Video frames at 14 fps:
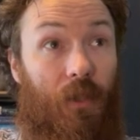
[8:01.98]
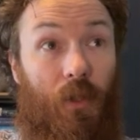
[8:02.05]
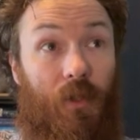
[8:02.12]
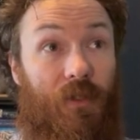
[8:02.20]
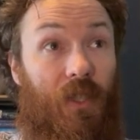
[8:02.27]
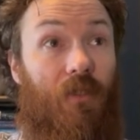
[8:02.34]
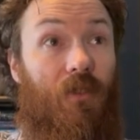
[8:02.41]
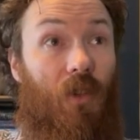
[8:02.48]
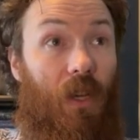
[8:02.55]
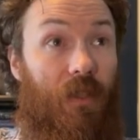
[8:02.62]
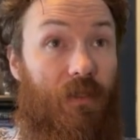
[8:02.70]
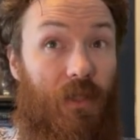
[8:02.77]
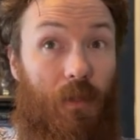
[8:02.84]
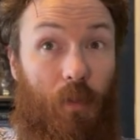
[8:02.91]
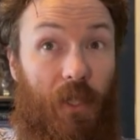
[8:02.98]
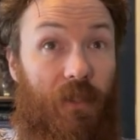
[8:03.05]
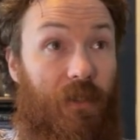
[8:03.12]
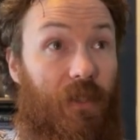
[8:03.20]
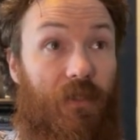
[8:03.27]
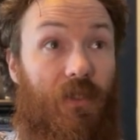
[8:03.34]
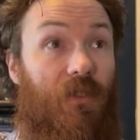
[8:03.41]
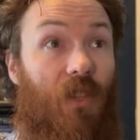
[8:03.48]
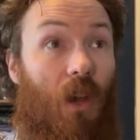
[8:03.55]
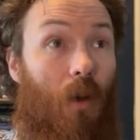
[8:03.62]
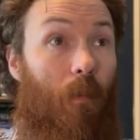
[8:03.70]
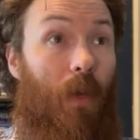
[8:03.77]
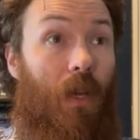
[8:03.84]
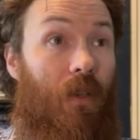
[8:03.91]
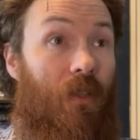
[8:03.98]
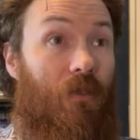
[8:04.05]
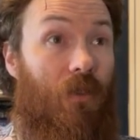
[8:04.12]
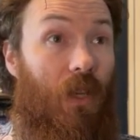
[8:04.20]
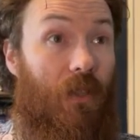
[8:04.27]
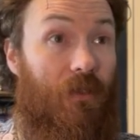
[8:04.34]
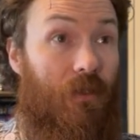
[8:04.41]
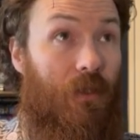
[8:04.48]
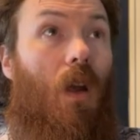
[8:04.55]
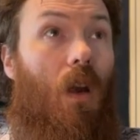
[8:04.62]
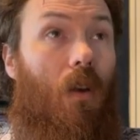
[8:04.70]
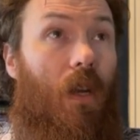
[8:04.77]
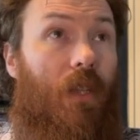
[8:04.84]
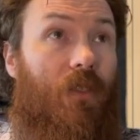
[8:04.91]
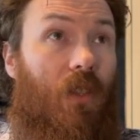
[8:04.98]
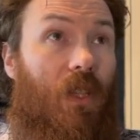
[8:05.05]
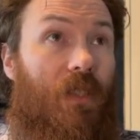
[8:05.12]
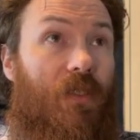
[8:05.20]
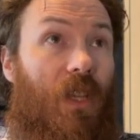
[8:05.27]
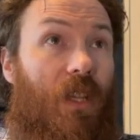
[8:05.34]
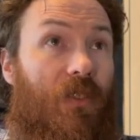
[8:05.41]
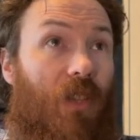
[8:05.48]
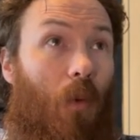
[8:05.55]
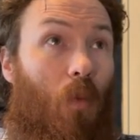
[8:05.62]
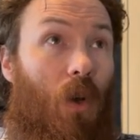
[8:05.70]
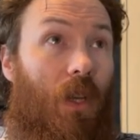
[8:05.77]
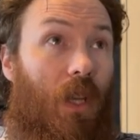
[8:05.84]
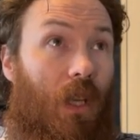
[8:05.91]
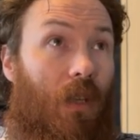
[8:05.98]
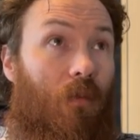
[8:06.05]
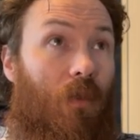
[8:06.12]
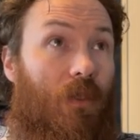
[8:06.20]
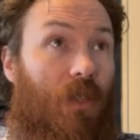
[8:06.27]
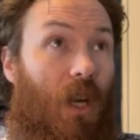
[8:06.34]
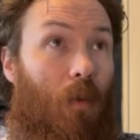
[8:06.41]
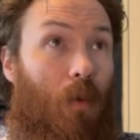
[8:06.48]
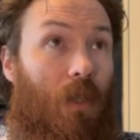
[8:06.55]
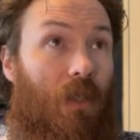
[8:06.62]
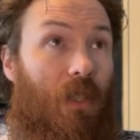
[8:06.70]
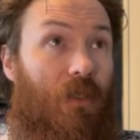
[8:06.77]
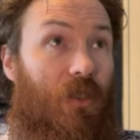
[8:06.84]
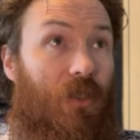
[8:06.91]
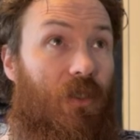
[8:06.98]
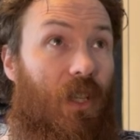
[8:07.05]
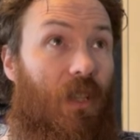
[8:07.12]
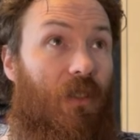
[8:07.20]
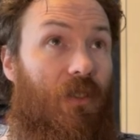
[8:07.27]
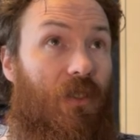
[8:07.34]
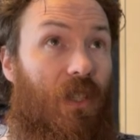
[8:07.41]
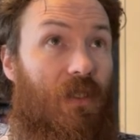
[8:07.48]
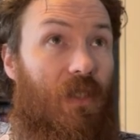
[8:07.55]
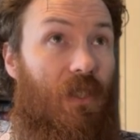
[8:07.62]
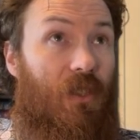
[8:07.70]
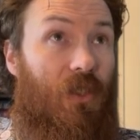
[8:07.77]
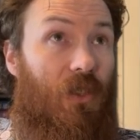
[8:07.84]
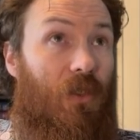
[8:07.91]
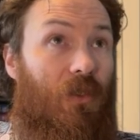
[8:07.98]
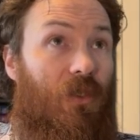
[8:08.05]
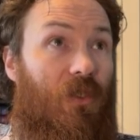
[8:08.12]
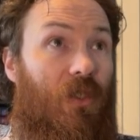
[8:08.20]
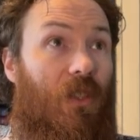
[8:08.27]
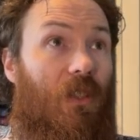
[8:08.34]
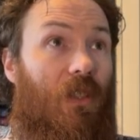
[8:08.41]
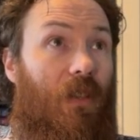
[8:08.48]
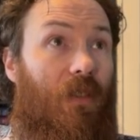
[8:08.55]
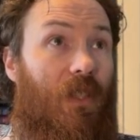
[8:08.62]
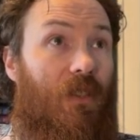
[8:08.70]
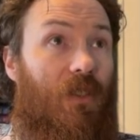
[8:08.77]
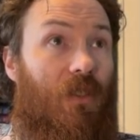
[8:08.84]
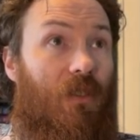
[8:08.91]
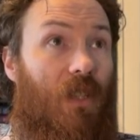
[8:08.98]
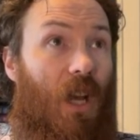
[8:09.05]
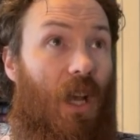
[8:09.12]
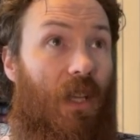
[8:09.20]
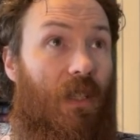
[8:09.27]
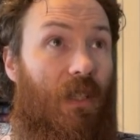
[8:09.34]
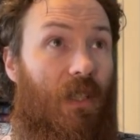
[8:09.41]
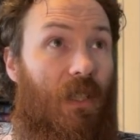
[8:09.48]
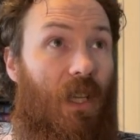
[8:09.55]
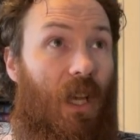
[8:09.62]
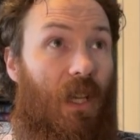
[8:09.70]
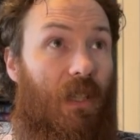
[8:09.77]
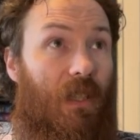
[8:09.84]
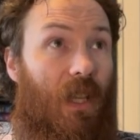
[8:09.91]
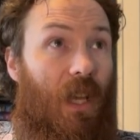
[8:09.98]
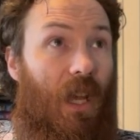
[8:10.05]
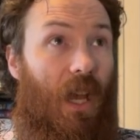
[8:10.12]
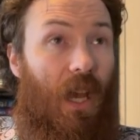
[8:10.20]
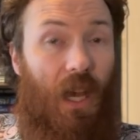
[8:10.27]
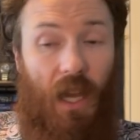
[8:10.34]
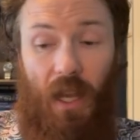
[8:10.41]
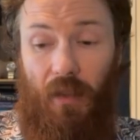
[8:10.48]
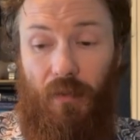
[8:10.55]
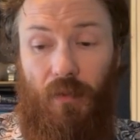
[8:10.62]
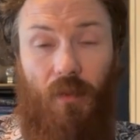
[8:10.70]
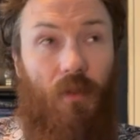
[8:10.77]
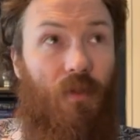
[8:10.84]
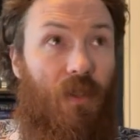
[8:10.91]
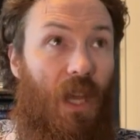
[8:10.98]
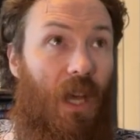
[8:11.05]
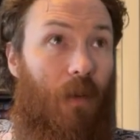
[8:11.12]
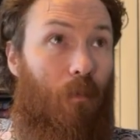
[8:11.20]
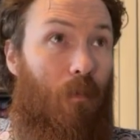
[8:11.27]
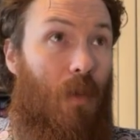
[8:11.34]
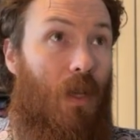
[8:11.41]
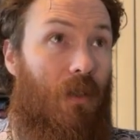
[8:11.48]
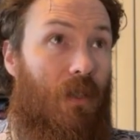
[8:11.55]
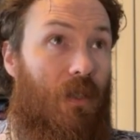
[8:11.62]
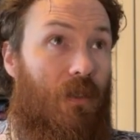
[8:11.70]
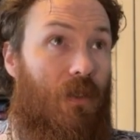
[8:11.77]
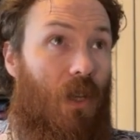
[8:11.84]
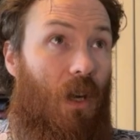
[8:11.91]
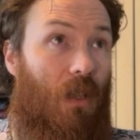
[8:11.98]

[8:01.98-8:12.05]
I know it sounds crazy, but this is compound interest. All right, so let's take someone in retirement. Let's just say they're 62, still living till 90, and they have that $1 million